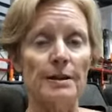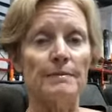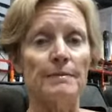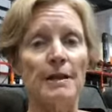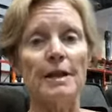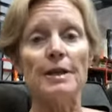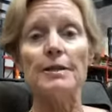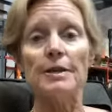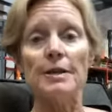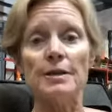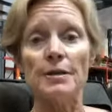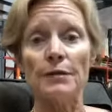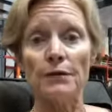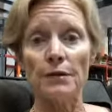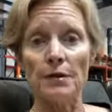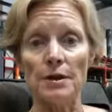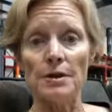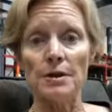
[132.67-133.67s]
because it's a
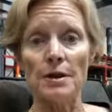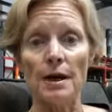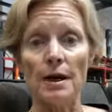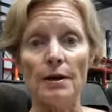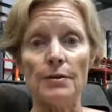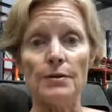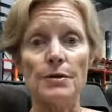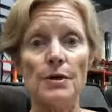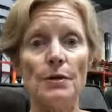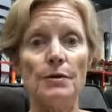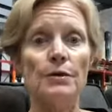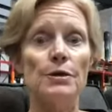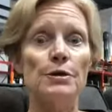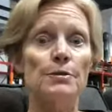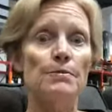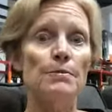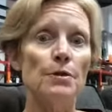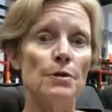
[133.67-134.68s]
freestyle, so
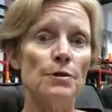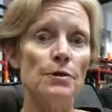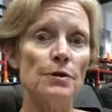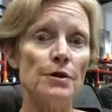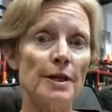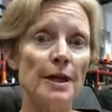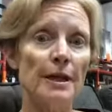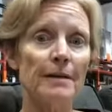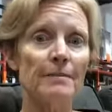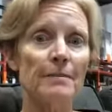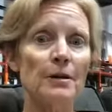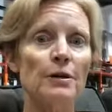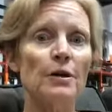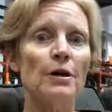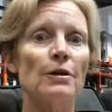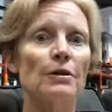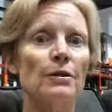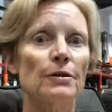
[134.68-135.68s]
there's music. But
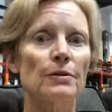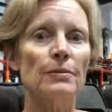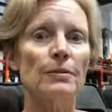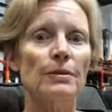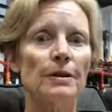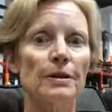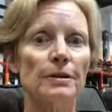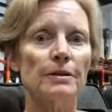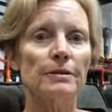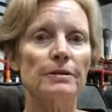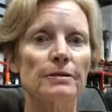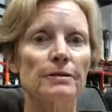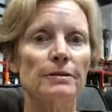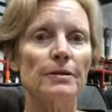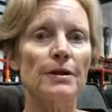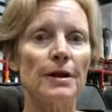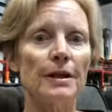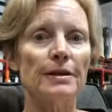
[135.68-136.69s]
the real
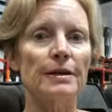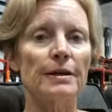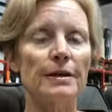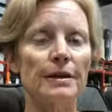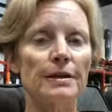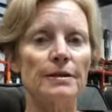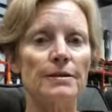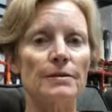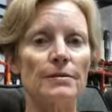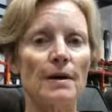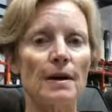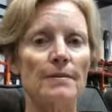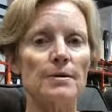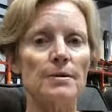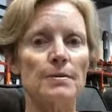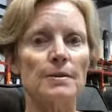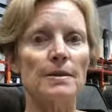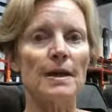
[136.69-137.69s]
thing that
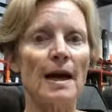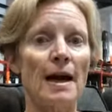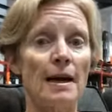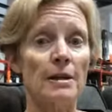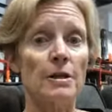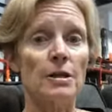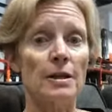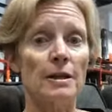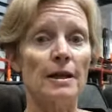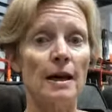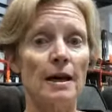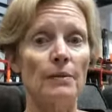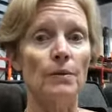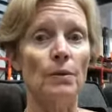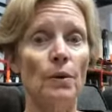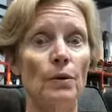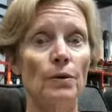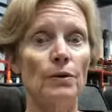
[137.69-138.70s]
interrupts with actually
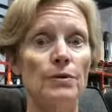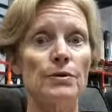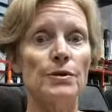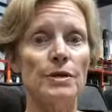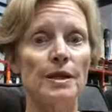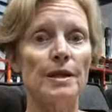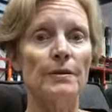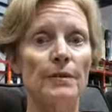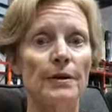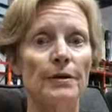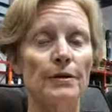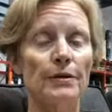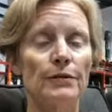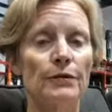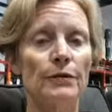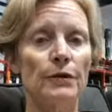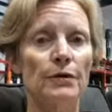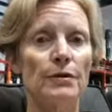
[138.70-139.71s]
what you see when you
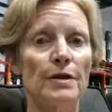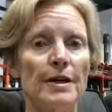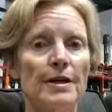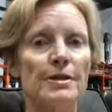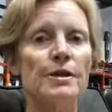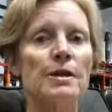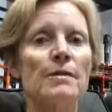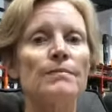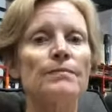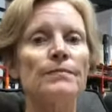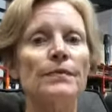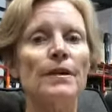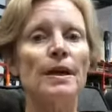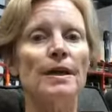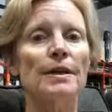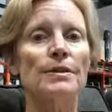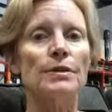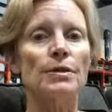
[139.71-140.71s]
view this
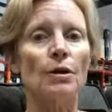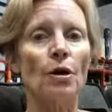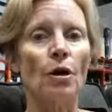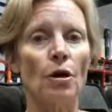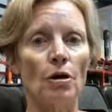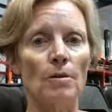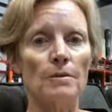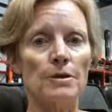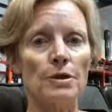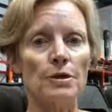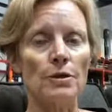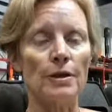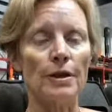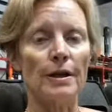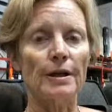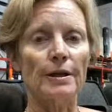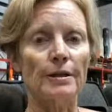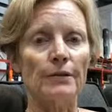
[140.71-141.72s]
is the commentary
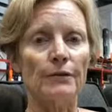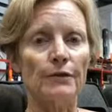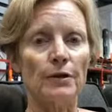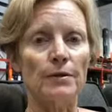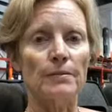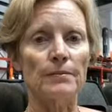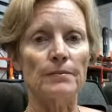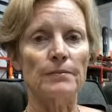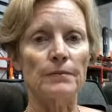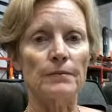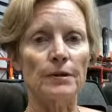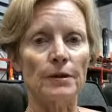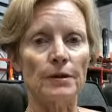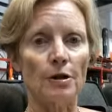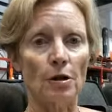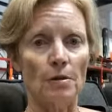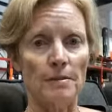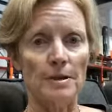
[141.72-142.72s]
from the
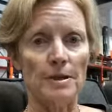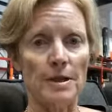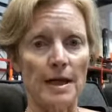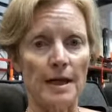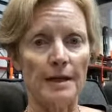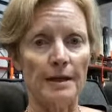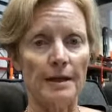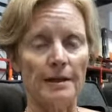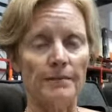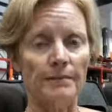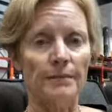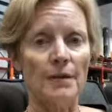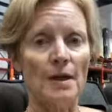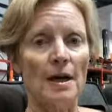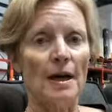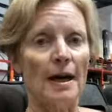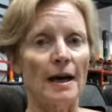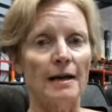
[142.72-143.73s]
commentator.
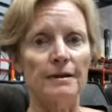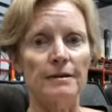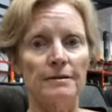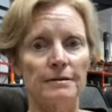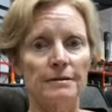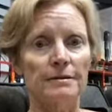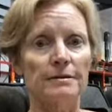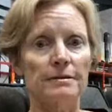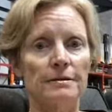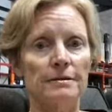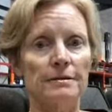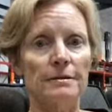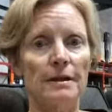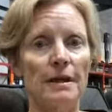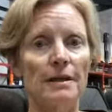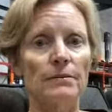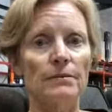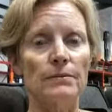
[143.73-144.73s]
And
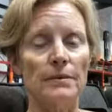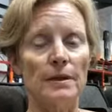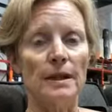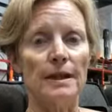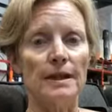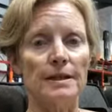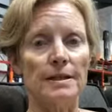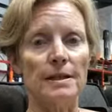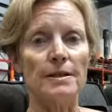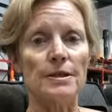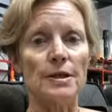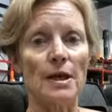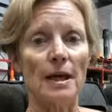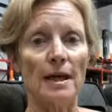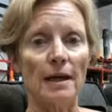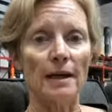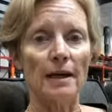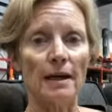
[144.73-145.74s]
it really does
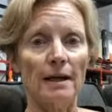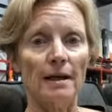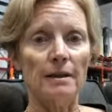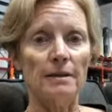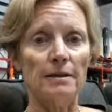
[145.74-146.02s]
colour